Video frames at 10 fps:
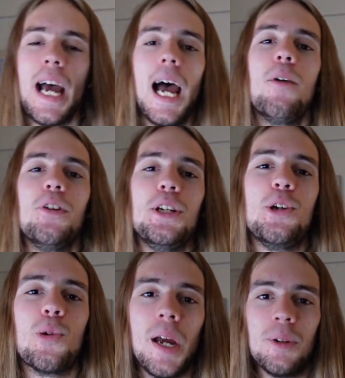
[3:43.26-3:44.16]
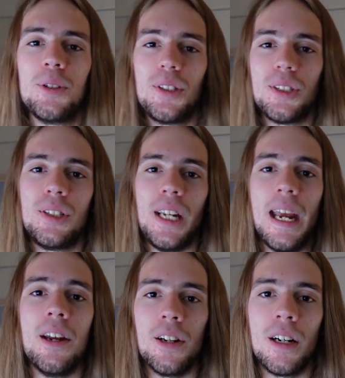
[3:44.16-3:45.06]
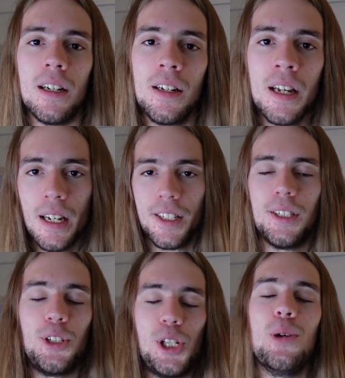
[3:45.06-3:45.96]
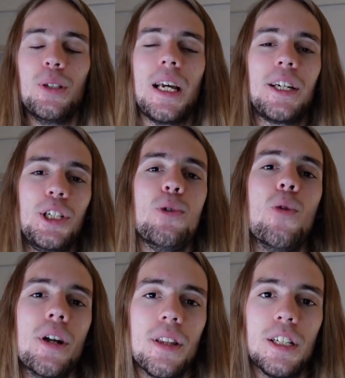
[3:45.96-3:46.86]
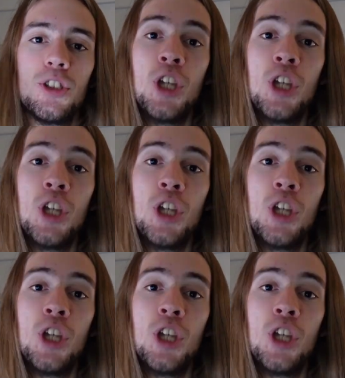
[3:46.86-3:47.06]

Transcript: have any grounds to stand on, since she was actually one of the